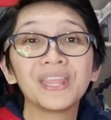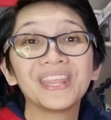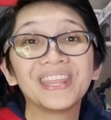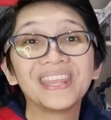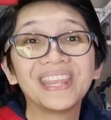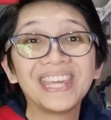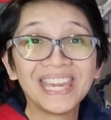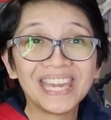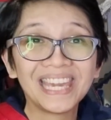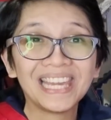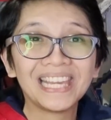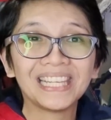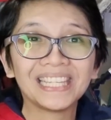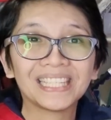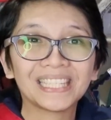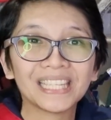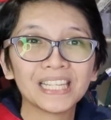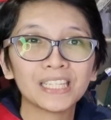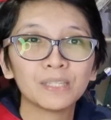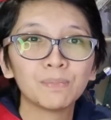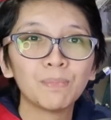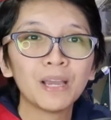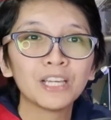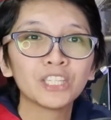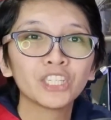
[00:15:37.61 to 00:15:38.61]
these,
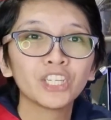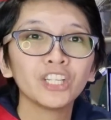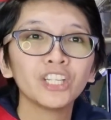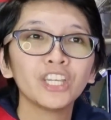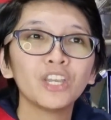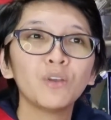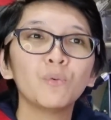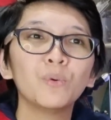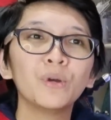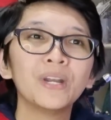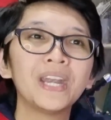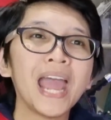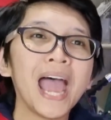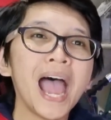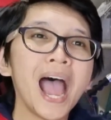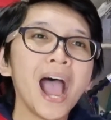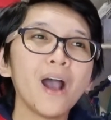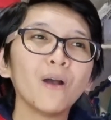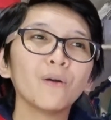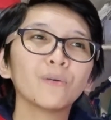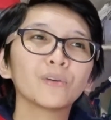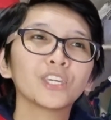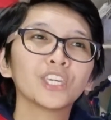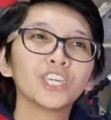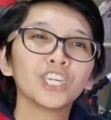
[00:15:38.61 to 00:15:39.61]
especially with
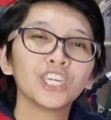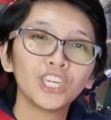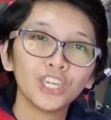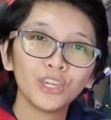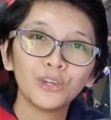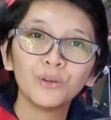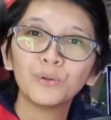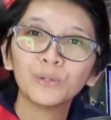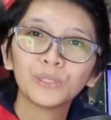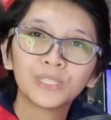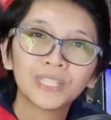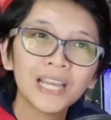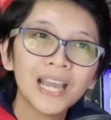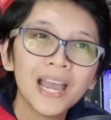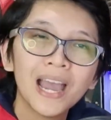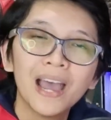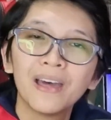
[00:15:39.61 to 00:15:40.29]
how cute